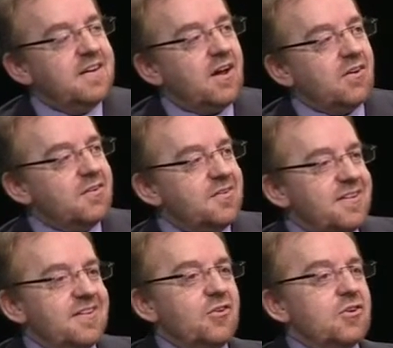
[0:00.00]
Now.
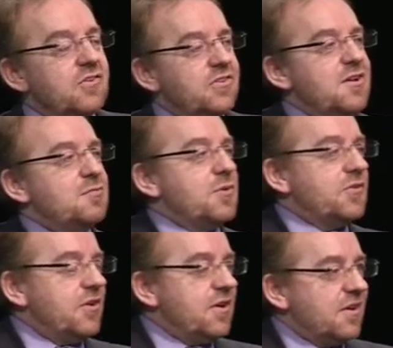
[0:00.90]
You can see from
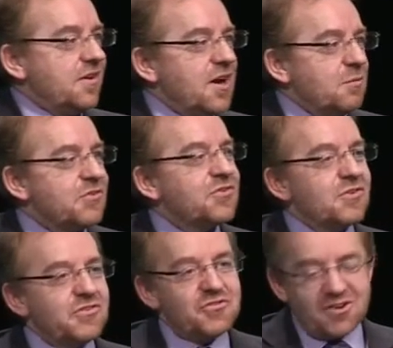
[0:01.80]
the title that I was
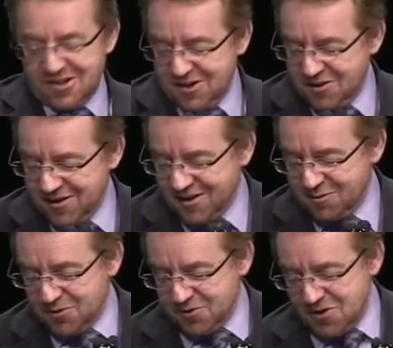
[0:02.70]
still struggling
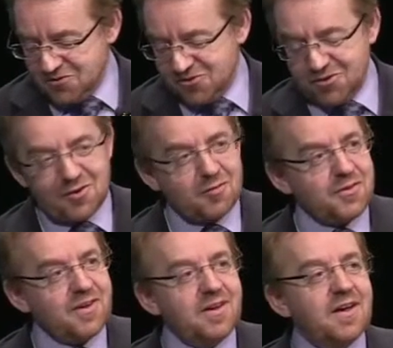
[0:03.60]
uh, with the notion of
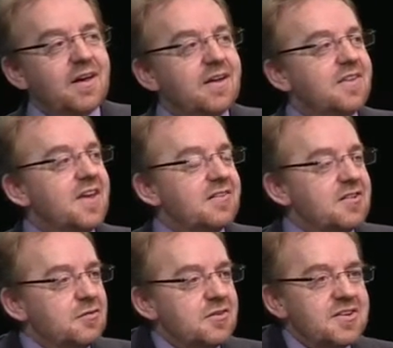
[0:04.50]
the, uh, the
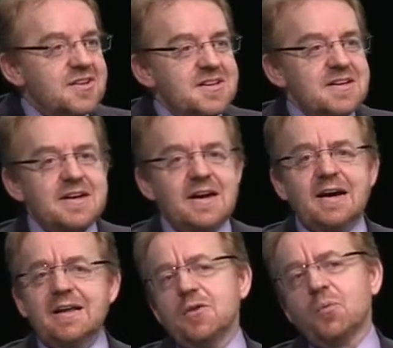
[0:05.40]
activity.
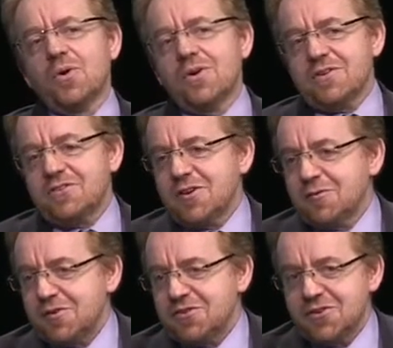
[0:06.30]
Uh, the word
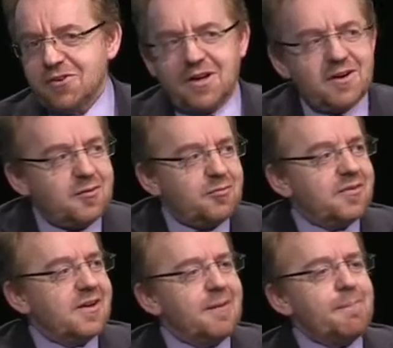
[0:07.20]
itself, I still kind
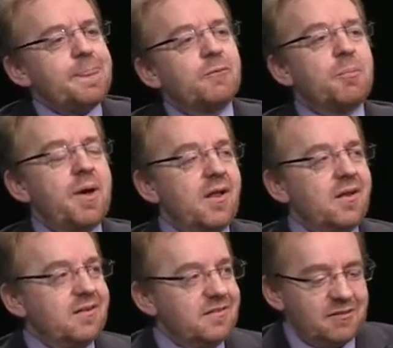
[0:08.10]
of um,
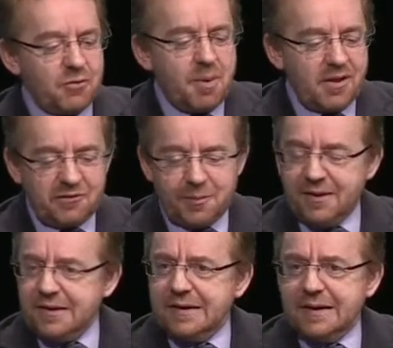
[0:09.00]
repel, repels
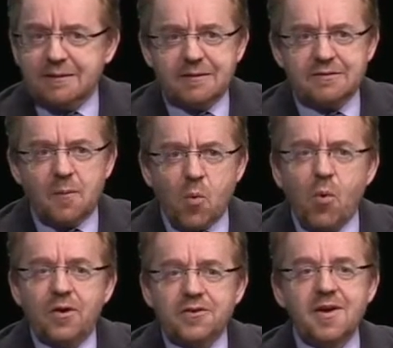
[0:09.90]
me uh,
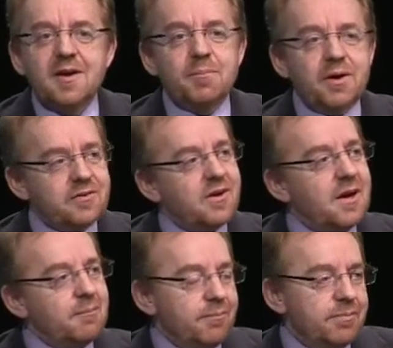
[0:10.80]
somewhat, but
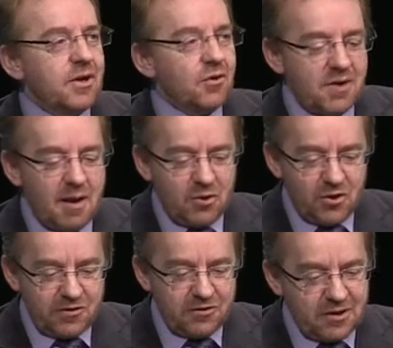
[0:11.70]
I'm, you know, I'm
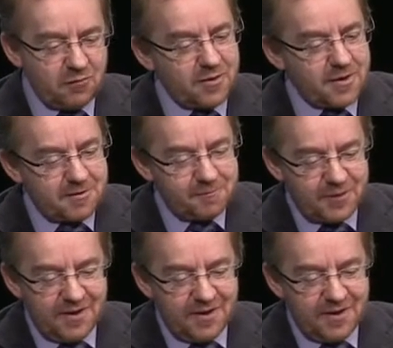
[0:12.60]
learning to live with it.